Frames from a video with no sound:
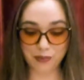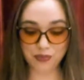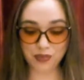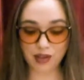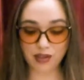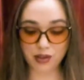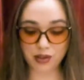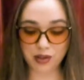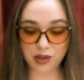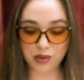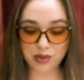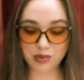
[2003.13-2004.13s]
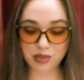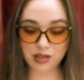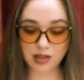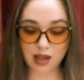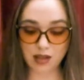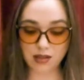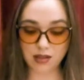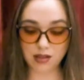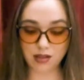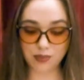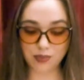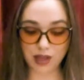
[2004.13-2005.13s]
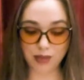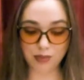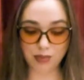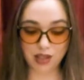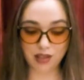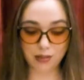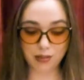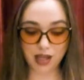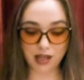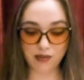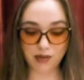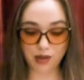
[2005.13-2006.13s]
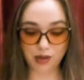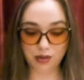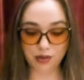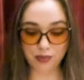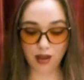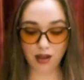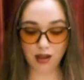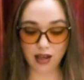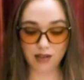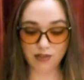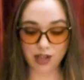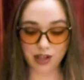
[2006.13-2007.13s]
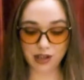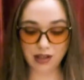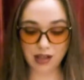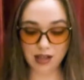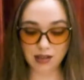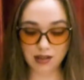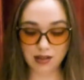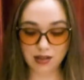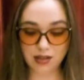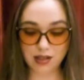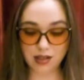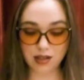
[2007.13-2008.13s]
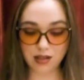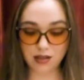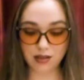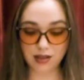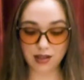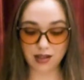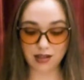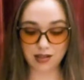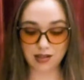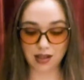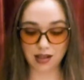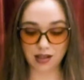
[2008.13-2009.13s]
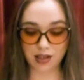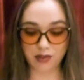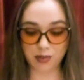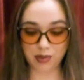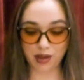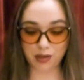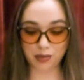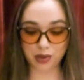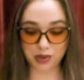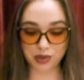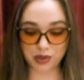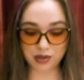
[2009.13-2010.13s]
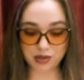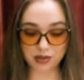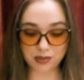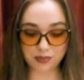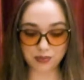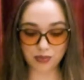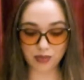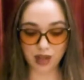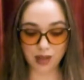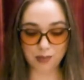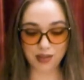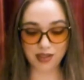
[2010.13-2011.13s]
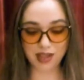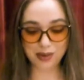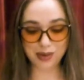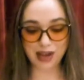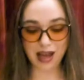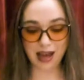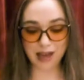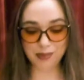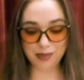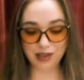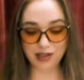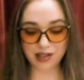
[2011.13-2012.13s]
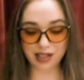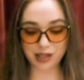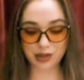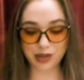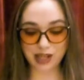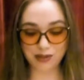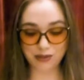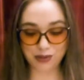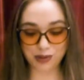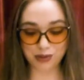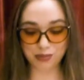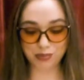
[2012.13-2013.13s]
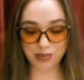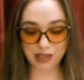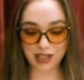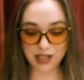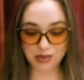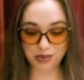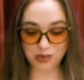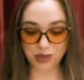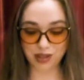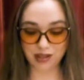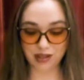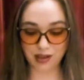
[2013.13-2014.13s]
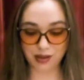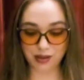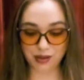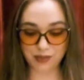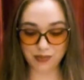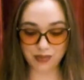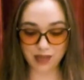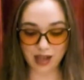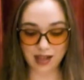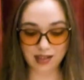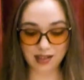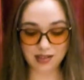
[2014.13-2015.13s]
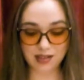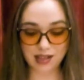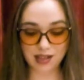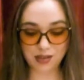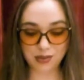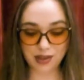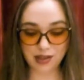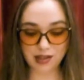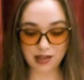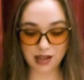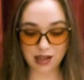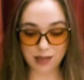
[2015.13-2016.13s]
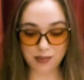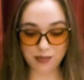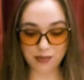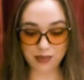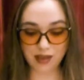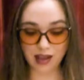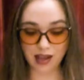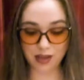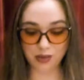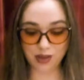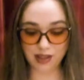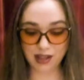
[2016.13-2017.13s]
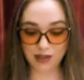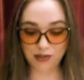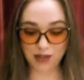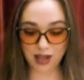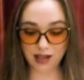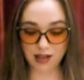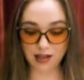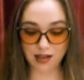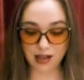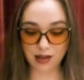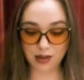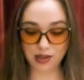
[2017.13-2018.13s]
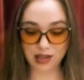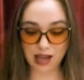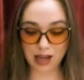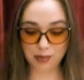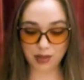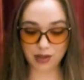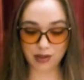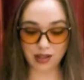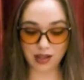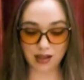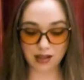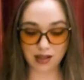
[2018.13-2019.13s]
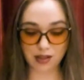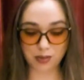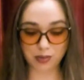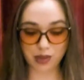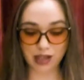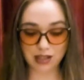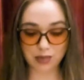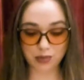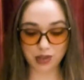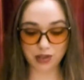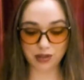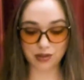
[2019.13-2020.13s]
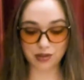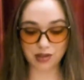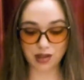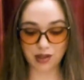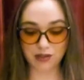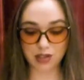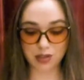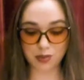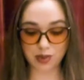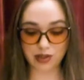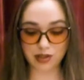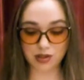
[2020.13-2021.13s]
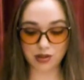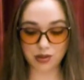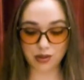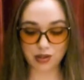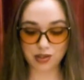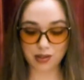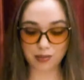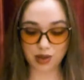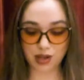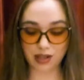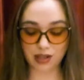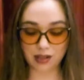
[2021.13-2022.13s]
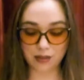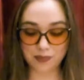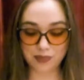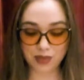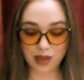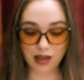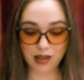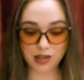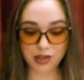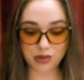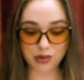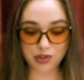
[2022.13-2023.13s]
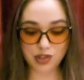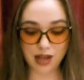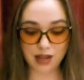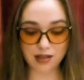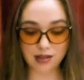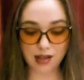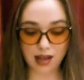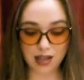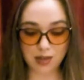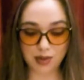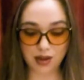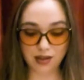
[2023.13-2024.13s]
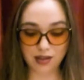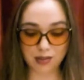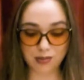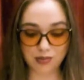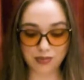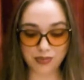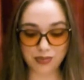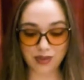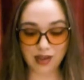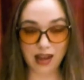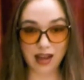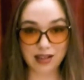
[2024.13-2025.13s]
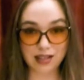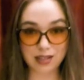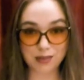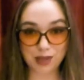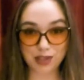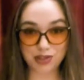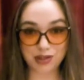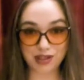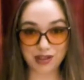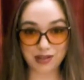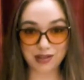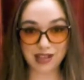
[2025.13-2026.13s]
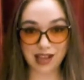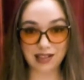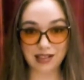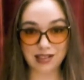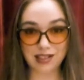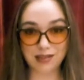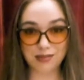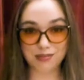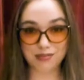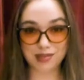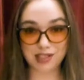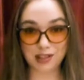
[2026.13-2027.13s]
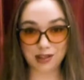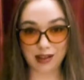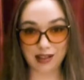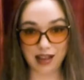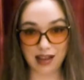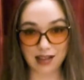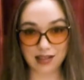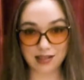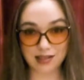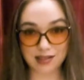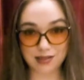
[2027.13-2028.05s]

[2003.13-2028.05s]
Their clothes were scanty, and Peter might have known, and very likely did, the insight of a pawnbroker's. But they were happy, grateful, pleased with one another, and content with the time, and when they faded and looked happier yet in the bright sprinkles of the spirit's torch at parting, Scrooge had his eye upon them and especially on Tiny Tim, till the last.